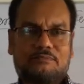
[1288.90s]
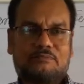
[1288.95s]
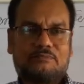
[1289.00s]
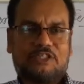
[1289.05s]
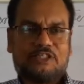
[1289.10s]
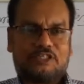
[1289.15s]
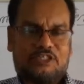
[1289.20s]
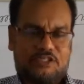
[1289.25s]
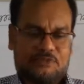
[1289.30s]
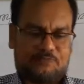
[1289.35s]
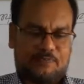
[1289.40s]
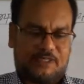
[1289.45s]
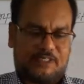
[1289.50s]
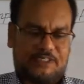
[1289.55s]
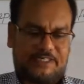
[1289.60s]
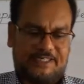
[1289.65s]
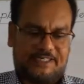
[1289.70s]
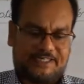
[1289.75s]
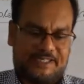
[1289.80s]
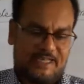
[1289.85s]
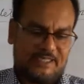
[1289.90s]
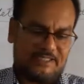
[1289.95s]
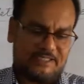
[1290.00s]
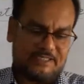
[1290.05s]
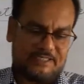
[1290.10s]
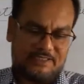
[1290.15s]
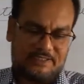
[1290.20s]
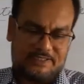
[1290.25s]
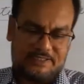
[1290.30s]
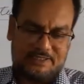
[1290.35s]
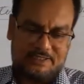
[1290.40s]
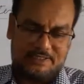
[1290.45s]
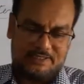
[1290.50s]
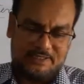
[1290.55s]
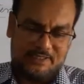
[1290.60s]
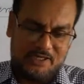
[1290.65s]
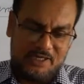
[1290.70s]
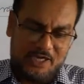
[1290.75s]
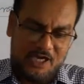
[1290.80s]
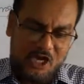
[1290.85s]
This is present tense.
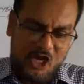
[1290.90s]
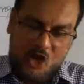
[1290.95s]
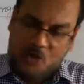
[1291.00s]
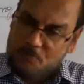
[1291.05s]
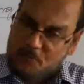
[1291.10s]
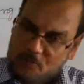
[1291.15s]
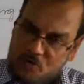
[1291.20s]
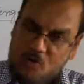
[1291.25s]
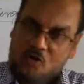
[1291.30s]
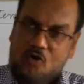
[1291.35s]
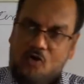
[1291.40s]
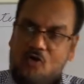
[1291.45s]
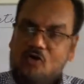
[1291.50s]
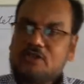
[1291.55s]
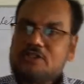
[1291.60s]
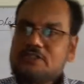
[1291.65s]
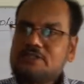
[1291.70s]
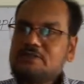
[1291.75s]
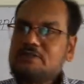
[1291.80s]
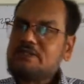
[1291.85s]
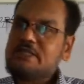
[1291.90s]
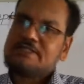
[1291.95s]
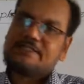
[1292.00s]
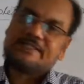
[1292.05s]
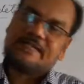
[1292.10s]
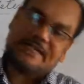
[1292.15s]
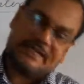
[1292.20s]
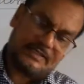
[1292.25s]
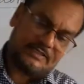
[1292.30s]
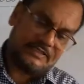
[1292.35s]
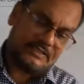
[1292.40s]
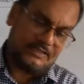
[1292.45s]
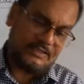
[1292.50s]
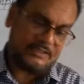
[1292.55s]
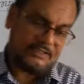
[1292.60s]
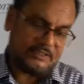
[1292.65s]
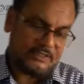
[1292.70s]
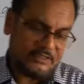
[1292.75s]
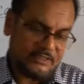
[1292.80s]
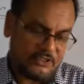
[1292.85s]
Of course, the second
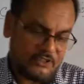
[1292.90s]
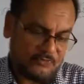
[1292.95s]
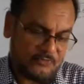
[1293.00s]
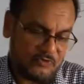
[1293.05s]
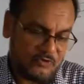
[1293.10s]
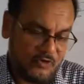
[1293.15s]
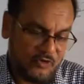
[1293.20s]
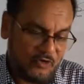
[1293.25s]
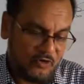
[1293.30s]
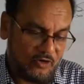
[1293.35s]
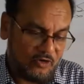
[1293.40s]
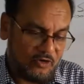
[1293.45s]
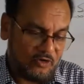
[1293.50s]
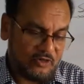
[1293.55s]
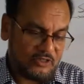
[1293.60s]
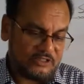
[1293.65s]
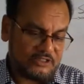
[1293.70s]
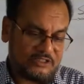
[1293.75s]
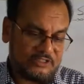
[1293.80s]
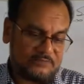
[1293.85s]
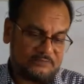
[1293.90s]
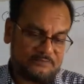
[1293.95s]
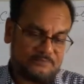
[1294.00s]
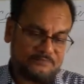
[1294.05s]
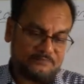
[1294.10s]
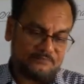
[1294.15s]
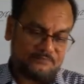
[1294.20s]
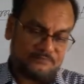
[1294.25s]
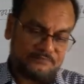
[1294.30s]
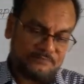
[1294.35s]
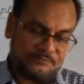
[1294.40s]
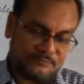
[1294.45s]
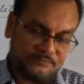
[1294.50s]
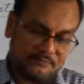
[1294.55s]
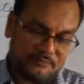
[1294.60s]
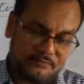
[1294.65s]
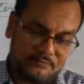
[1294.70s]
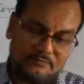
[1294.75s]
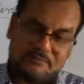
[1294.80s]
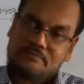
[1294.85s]
sentence, of course,
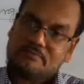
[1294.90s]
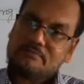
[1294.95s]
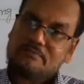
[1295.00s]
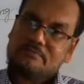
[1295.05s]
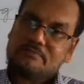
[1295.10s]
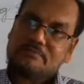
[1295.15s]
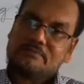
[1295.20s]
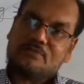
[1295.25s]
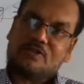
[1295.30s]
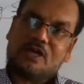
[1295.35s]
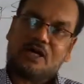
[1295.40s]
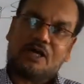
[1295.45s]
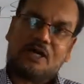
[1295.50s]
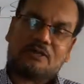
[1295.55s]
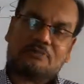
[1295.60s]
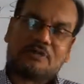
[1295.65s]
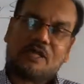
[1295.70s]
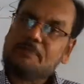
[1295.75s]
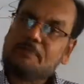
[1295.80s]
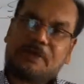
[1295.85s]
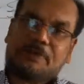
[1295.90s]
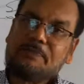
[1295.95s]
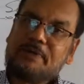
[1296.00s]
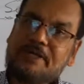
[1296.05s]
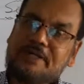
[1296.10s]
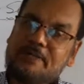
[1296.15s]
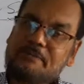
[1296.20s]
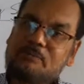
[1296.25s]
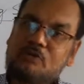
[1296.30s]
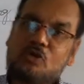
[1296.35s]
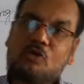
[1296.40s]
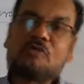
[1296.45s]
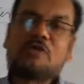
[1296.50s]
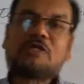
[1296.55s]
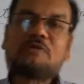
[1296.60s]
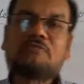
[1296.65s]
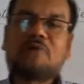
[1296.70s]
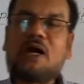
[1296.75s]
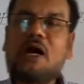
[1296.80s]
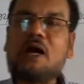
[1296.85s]
the affirmative, though
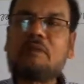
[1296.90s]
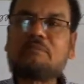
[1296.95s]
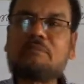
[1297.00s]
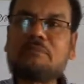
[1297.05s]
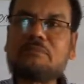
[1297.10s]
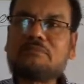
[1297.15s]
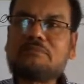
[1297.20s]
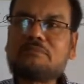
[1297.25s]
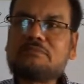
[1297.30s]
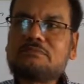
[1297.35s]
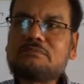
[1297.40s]
you come.